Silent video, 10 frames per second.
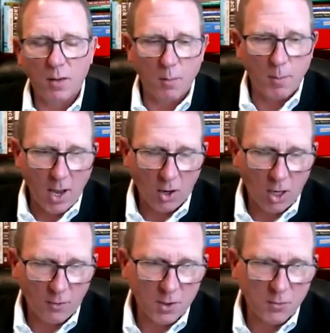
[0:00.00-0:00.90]
the back
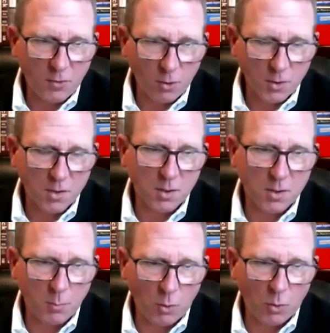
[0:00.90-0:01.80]
office folks that
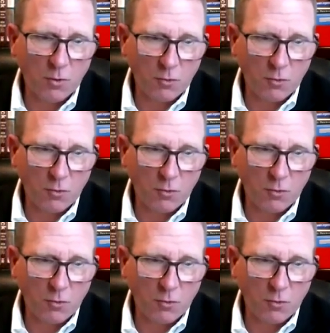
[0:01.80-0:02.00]
support the